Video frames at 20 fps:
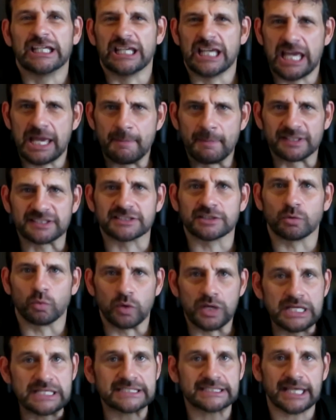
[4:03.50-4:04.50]
Jameson
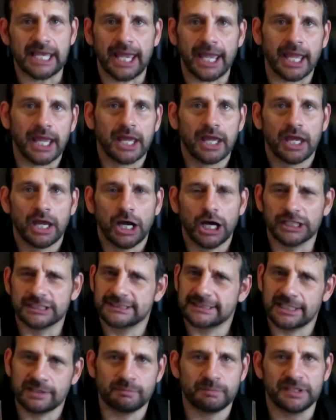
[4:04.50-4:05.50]
Whisky on
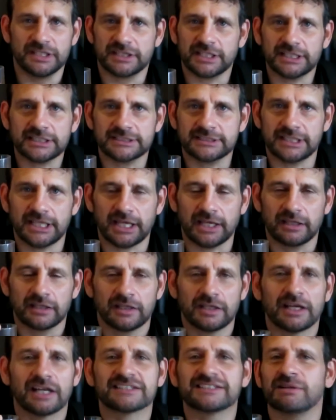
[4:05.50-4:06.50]
St. Patrick's Day.
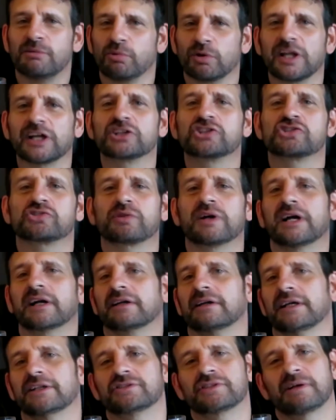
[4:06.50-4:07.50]
I sound more like Shrek.
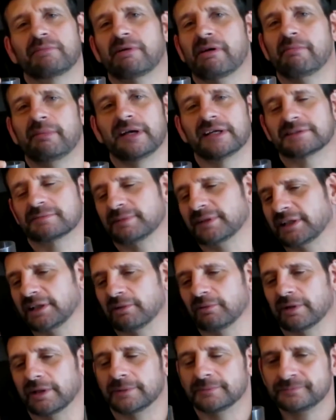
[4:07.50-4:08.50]
I tried my best, but
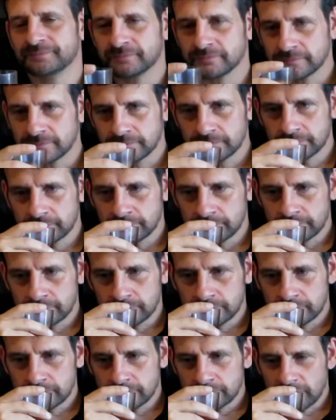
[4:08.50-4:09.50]
anyway.
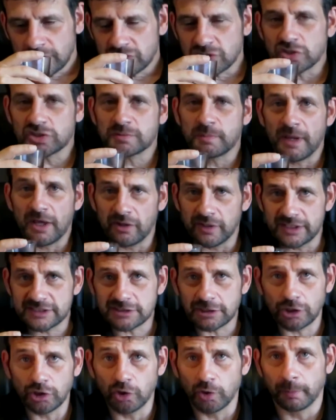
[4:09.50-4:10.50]
So the smell
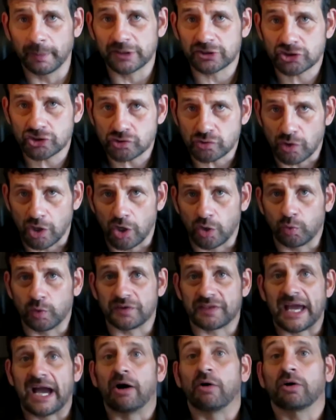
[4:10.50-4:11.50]
is a little bit strong
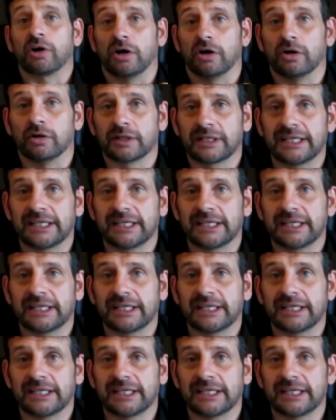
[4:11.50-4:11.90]
with alcohol.